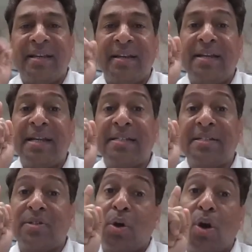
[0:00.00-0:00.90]

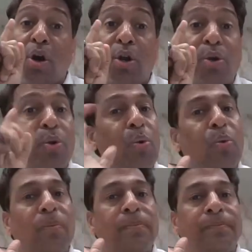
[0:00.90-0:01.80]
Yes or
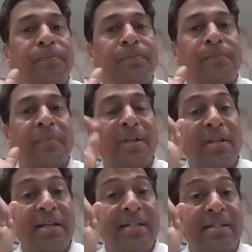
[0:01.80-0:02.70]
no?
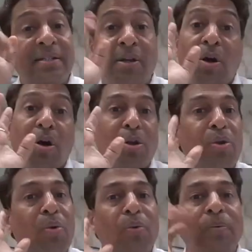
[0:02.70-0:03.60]
Yes or
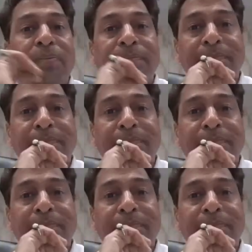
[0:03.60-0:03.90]
no?